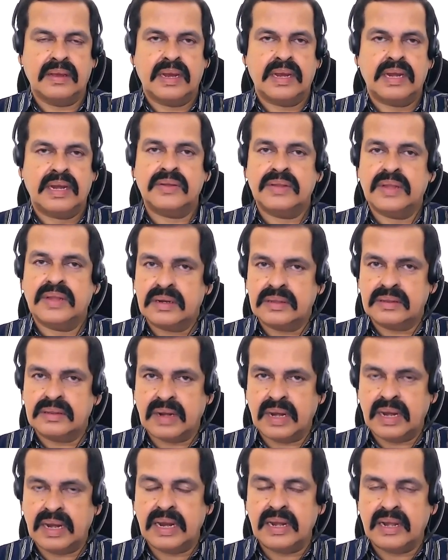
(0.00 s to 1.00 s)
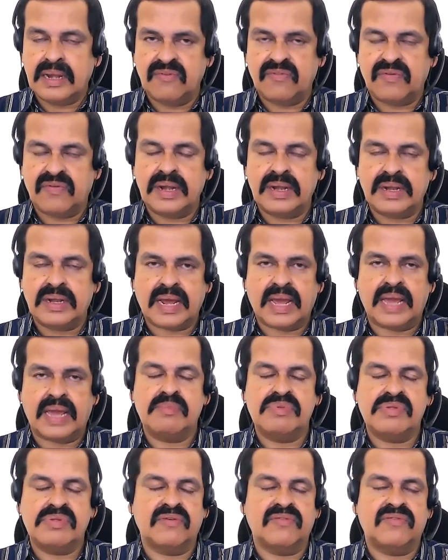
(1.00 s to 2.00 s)
Now there are three different
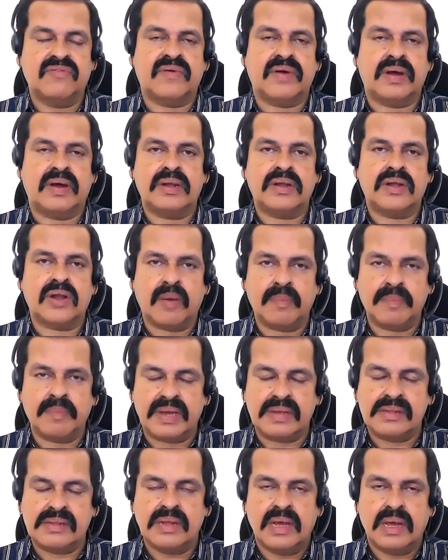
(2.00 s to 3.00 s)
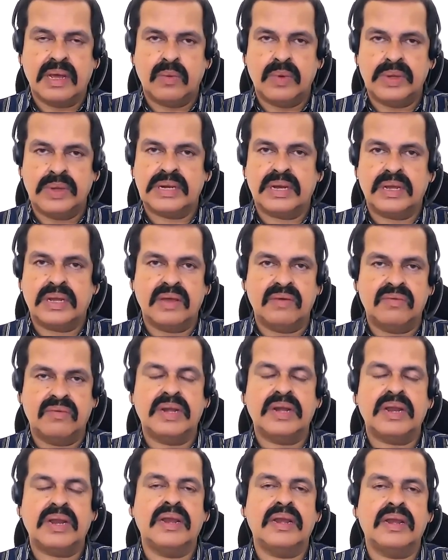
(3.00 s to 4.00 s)
types of topics which are
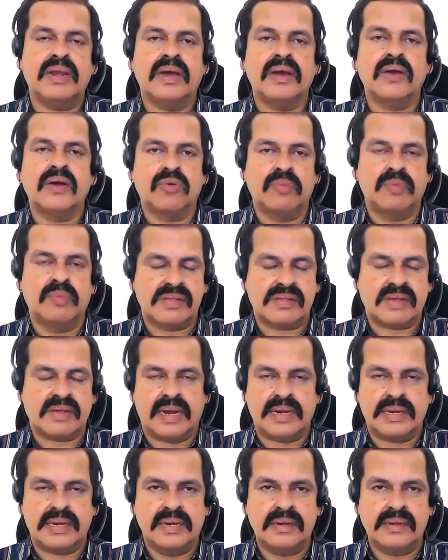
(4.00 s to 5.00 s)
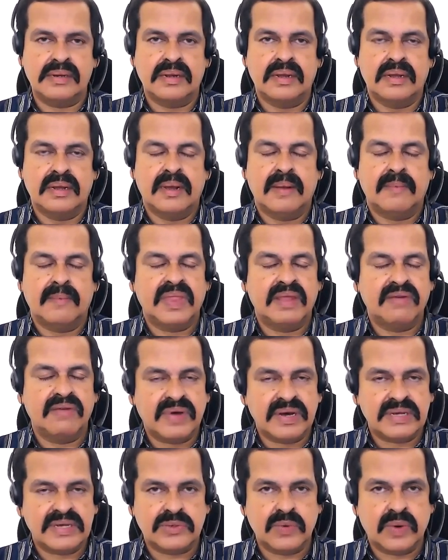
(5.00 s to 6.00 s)
given in group discussions. The
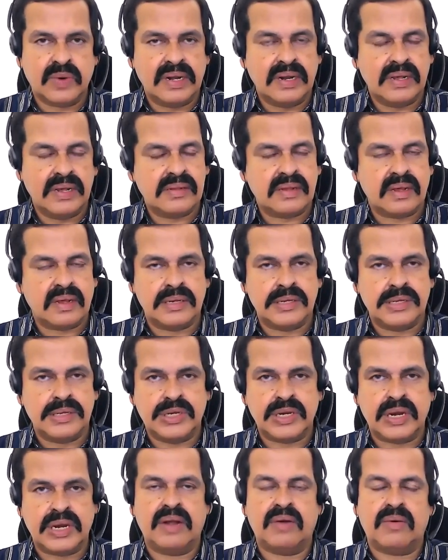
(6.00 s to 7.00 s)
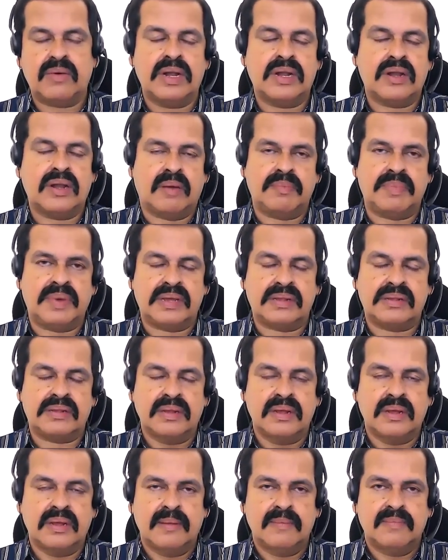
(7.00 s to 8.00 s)
first one is general
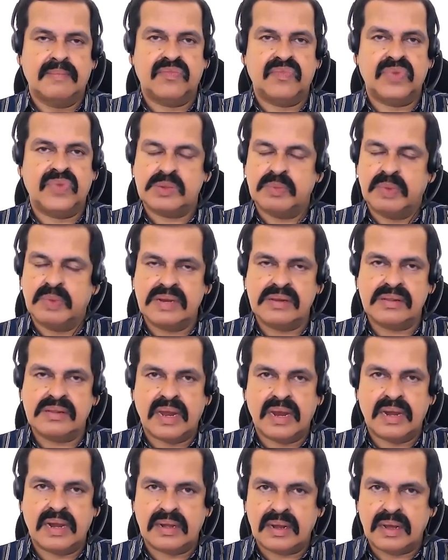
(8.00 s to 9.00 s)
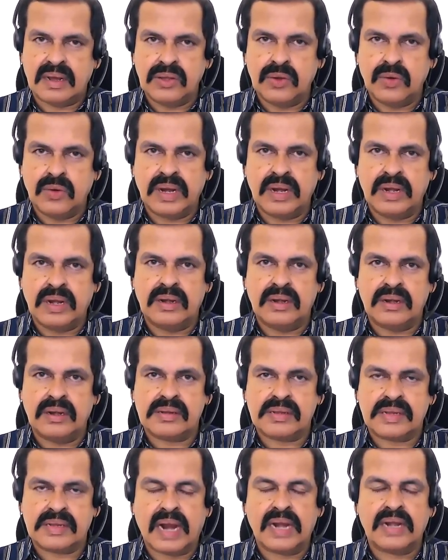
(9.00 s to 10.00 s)
topics, which means that you can
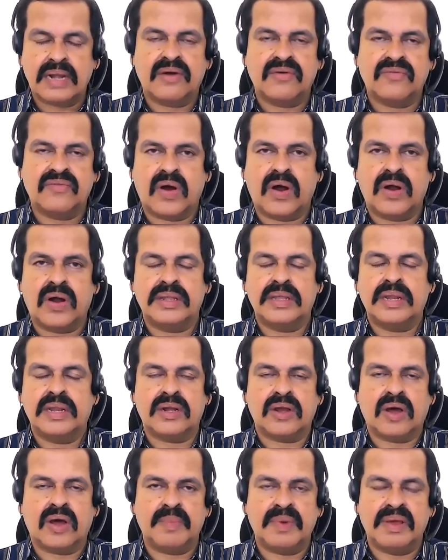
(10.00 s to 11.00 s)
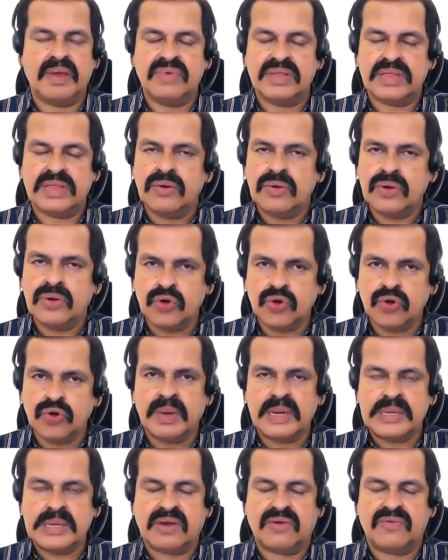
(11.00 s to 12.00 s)
start off on the topic without too
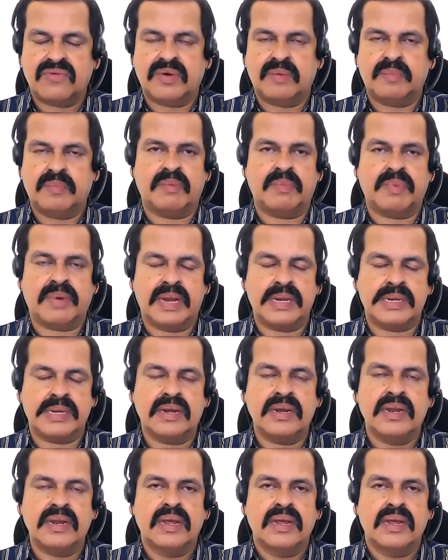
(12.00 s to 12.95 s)
much of a preparation,